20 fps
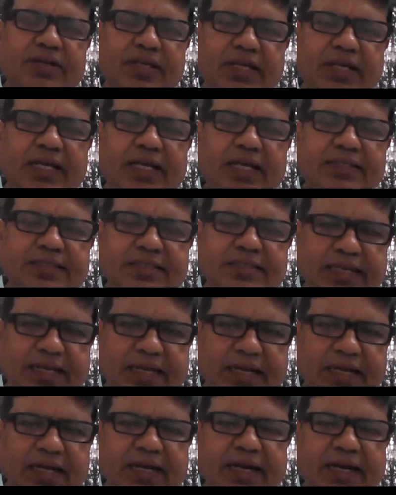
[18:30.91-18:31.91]
he has
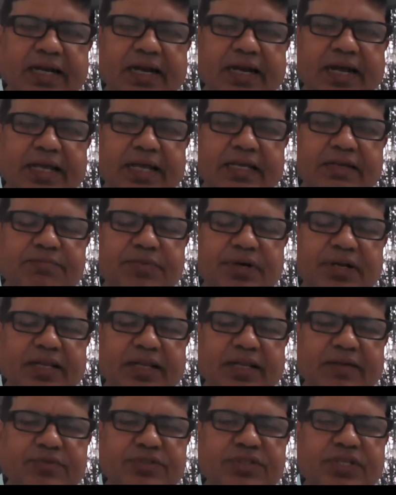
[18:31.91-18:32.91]
killed, and
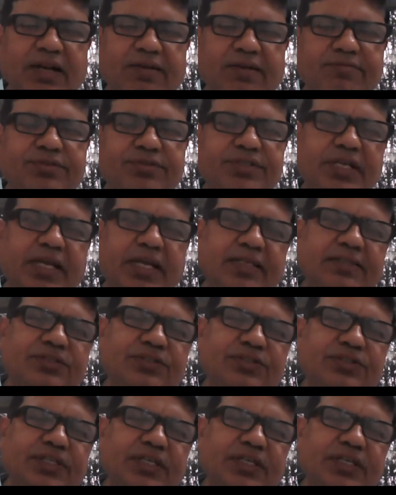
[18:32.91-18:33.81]
Eichmann himself said